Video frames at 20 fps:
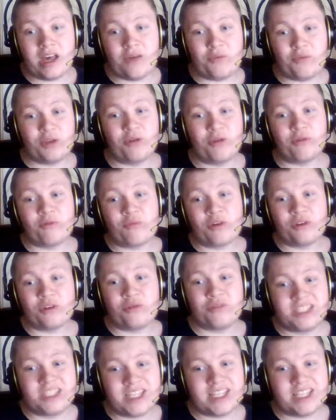We don't
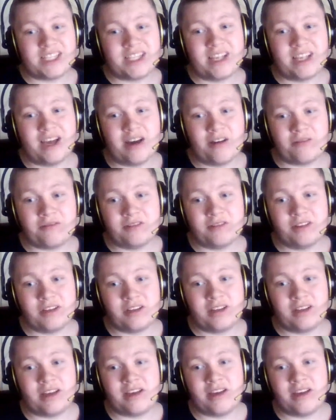want to sit down
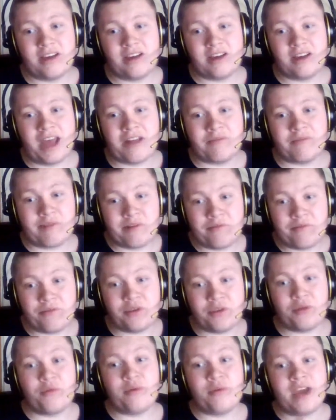and
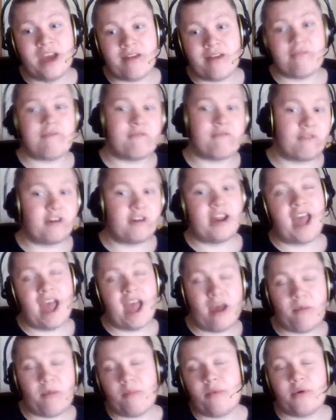review every
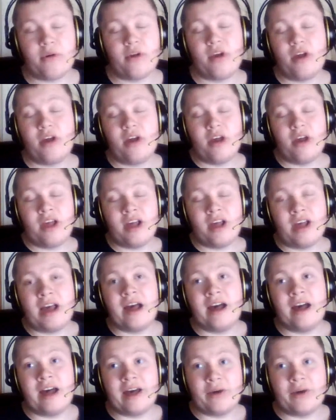app,
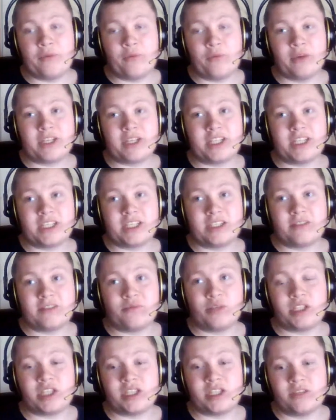which
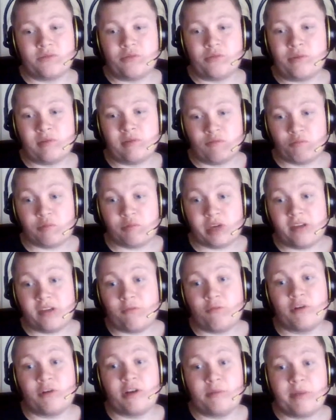will
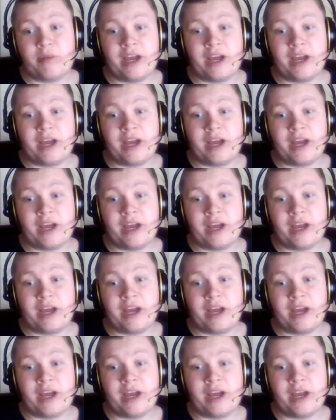be really